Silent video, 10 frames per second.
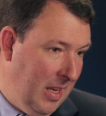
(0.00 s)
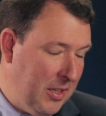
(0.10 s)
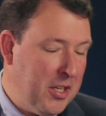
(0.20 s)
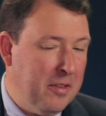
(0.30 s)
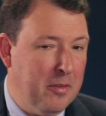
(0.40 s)

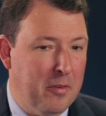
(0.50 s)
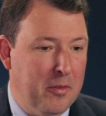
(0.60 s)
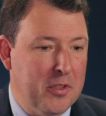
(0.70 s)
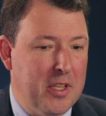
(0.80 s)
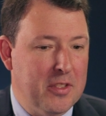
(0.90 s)
And she even
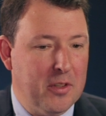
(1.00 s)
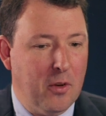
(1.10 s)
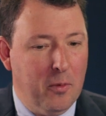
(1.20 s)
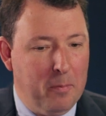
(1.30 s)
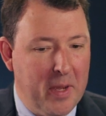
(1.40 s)
refused to answer
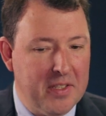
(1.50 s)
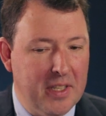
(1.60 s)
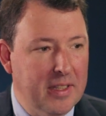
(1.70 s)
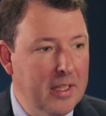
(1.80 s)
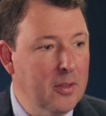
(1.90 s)

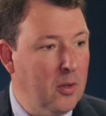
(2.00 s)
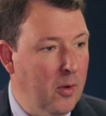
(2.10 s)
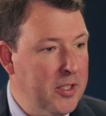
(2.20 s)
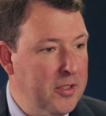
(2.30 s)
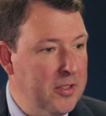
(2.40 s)
basic legal
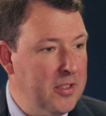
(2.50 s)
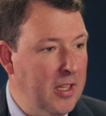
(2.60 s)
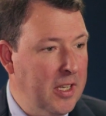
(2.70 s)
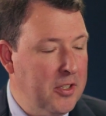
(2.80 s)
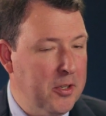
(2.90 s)
questions.
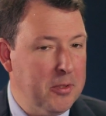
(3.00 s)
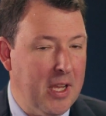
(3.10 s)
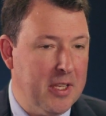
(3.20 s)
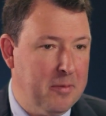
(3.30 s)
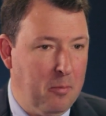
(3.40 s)
Like she was
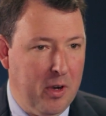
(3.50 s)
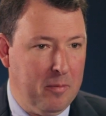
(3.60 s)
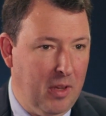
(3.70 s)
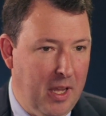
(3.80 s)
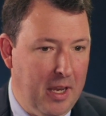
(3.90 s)
asked
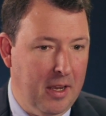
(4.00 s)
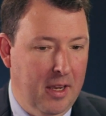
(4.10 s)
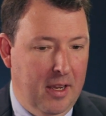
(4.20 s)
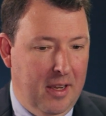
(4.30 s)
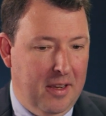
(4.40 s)
point blank,
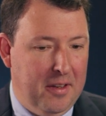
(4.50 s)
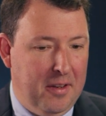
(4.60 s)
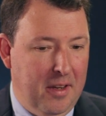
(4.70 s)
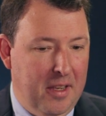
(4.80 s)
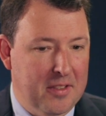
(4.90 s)

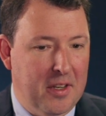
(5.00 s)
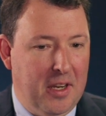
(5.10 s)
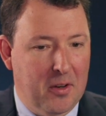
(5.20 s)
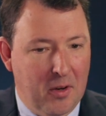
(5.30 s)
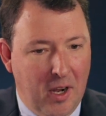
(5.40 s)
is it
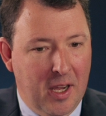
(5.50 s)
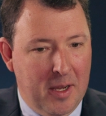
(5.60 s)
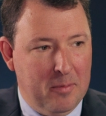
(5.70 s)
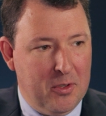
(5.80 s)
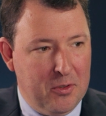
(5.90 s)
a
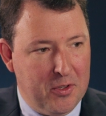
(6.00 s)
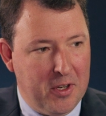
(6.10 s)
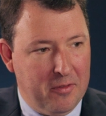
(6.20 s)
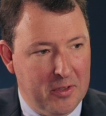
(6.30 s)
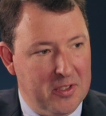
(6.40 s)
crime to
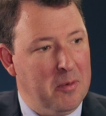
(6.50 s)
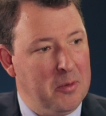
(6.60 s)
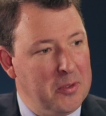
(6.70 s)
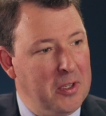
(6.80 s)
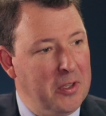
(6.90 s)
share for
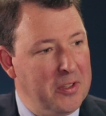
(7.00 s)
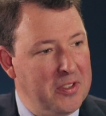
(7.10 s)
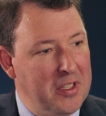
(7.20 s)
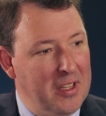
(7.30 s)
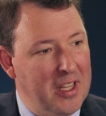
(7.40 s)
someone who's cleared to
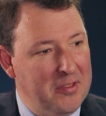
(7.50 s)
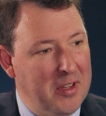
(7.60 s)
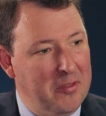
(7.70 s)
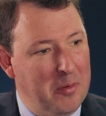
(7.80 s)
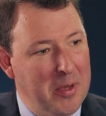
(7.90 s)
see
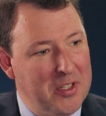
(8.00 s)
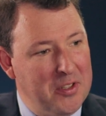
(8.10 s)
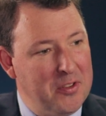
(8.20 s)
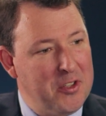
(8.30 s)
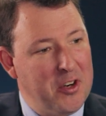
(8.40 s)
classified
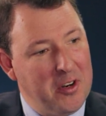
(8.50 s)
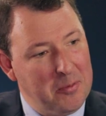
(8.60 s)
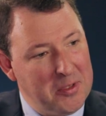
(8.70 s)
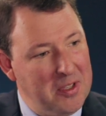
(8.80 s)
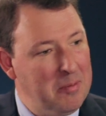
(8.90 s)
information to share
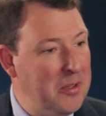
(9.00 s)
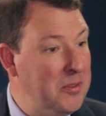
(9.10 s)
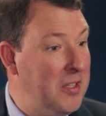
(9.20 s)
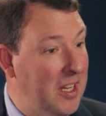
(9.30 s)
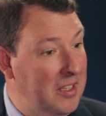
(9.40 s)
it with someone
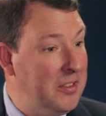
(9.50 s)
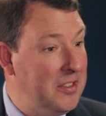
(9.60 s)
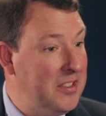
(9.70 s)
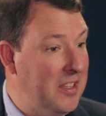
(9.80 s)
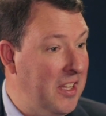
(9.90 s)
who's not cleared
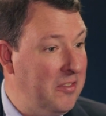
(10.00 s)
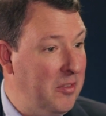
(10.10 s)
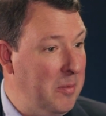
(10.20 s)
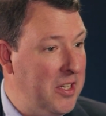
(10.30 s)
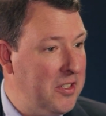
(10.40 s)
to see that
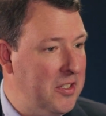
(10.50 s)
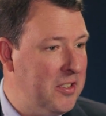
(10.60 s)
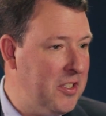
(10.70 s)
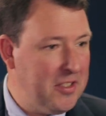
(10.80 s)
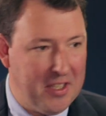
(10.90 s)
information?
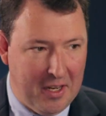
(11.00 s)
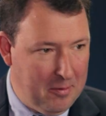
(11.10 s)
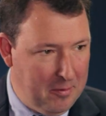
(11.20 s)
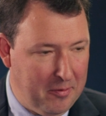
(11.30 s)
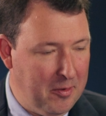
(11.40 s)
And she said, I
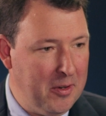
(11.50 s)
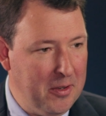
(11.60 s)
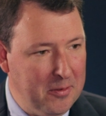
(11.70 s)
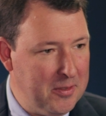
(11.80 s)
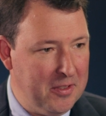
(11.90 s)
will refer
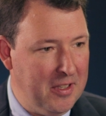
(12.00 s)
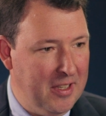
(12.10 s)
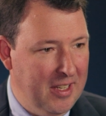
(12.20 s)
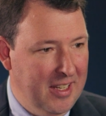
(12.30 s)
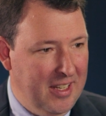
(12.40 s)
you to
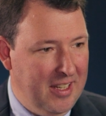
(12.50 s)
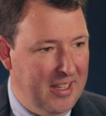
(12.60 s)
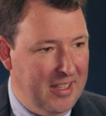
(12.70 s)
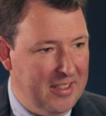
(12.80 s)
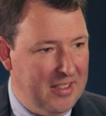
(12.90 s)
the
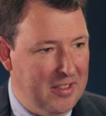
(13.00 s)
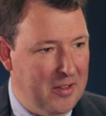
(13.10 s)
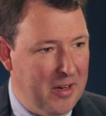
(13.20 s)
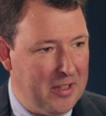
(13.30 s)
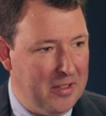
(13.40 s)
uh, to the
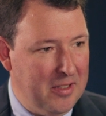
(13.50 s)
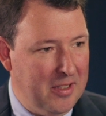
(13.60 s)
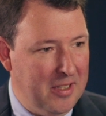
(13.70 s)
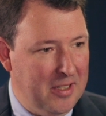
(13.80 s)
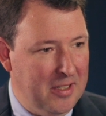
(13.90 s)
director
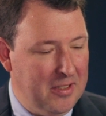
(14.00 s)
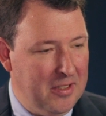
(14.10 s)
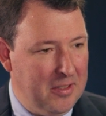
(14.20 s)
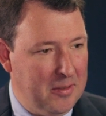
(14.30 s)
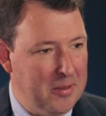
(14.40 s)
uh,
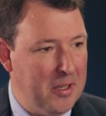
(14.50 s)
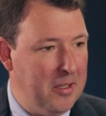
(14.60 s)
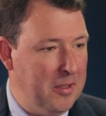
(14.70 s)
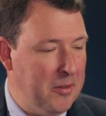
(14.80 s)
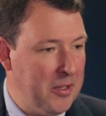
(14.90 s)
to the,
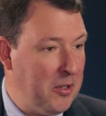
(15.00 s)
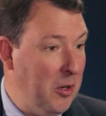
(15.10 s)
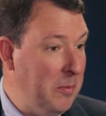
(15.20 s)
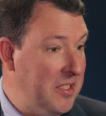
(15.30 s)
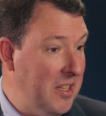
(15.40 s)
uh, Director
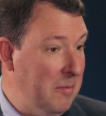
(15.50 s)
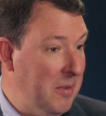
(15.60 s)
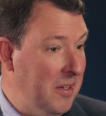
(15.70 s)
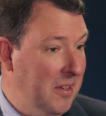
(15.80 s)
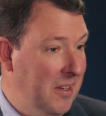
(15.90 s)
Comey's
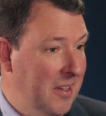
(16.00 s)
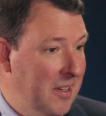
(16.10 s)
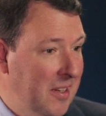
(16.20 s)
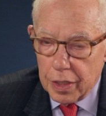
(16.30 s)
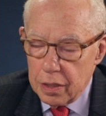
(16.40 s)
statement.
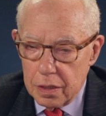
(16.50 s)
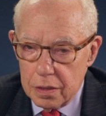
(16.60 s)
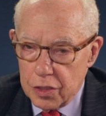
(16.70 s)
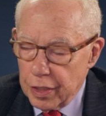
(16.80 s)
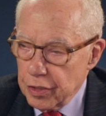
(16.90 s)
But Dir
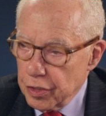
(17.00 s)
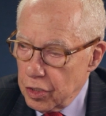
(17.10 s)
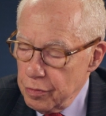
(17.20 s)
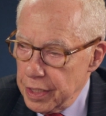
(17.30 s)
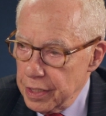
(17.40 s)
Director
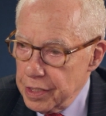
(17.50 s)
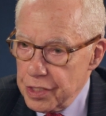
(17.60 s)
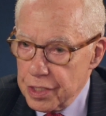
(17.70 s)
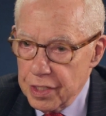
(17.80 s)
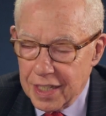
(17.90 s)
Comey
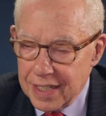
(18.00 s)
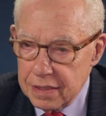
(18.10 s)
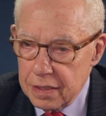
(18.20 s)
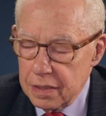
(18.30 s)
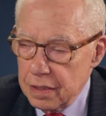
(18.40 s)
is not
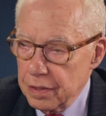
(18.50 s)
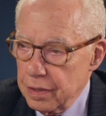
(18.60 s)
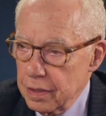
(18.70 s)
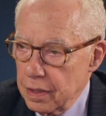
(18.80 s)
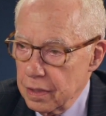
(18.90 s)

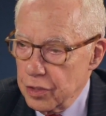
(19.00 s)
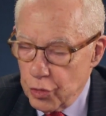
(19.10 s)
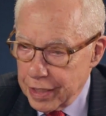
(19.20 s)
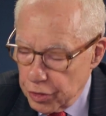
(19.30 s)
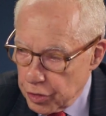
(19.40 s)

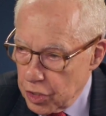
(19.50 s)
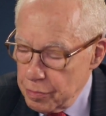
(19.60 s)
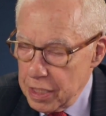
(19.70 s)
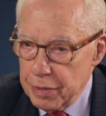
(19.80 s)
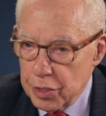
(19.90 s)
Director
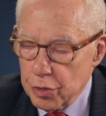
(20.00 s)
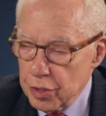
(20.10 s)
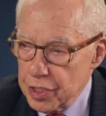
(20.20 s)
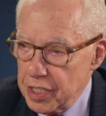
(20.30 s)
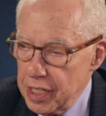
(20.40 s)
Comey
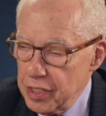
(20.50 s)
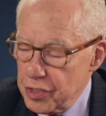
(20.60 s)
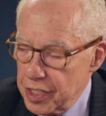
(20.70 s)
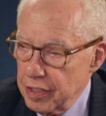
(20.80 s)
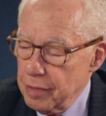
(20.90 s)
because he
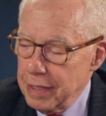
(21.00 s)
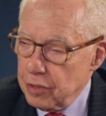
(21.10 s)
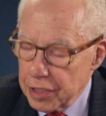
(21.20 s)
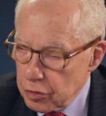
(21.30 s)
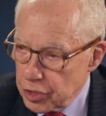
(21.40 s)
is there to
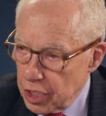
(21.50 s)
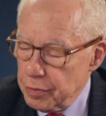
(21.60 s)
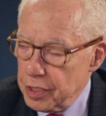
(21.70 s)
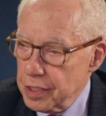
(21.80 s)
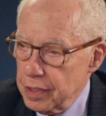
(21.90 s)
make legal
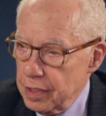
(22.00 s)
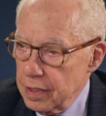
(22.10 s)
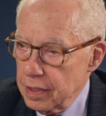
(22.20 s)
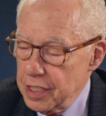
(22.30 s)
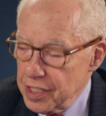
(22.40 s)
judgments.
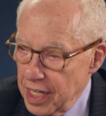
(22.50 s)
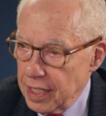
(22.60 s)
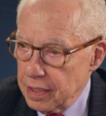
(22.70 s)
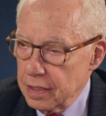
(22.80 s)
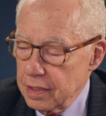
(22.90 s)
He's
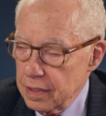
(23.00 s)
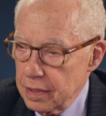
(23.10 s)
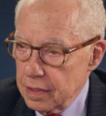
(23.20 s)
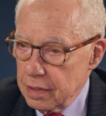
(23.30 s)
not. Mm-hmm.